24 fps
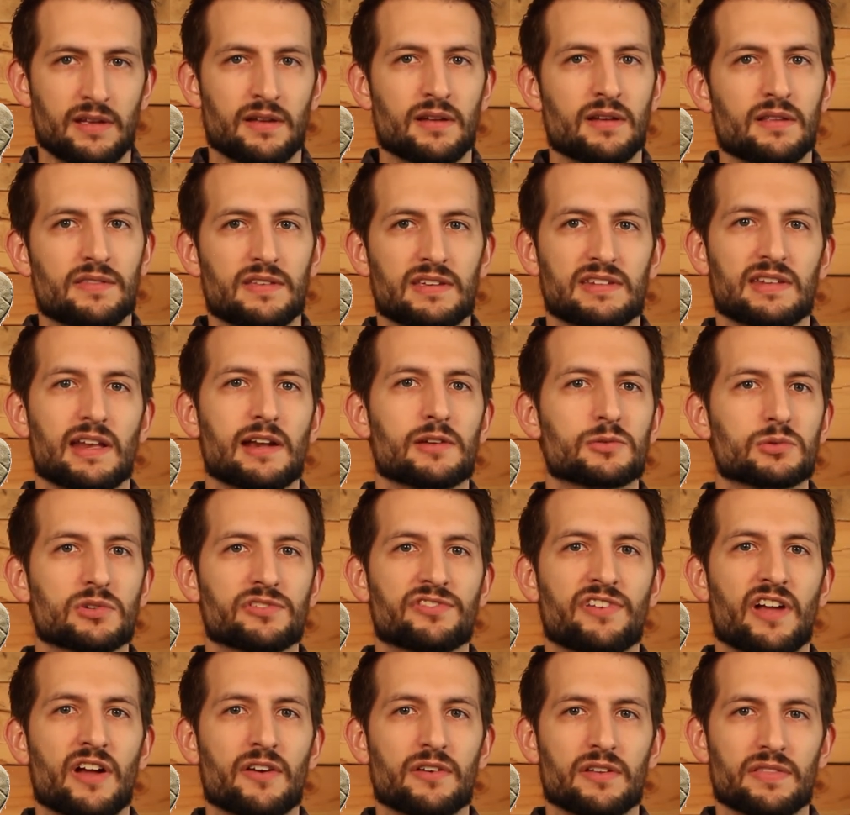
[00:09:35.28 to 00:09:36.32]
These idols were
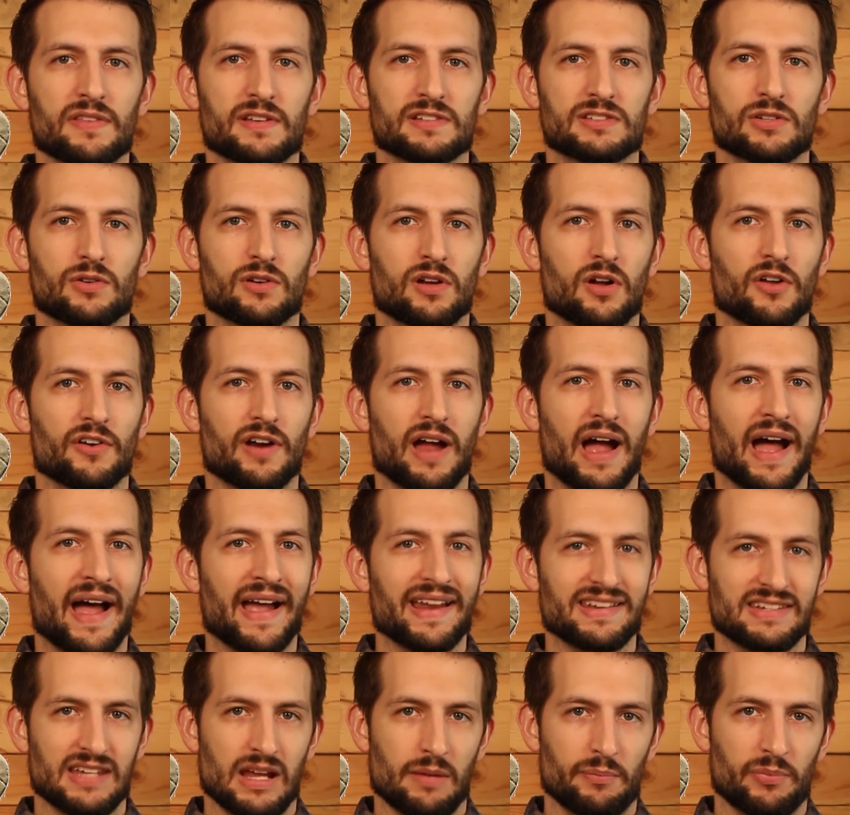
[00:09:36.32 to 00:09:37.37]
found in the so-called Eye
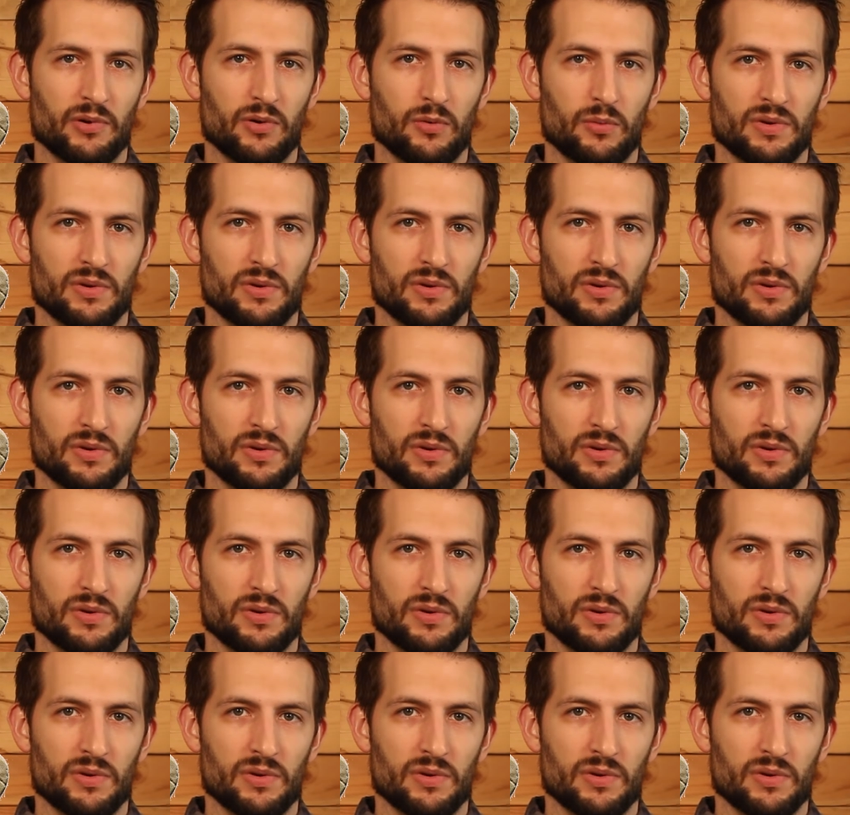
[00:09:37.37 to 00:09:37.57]
Temple,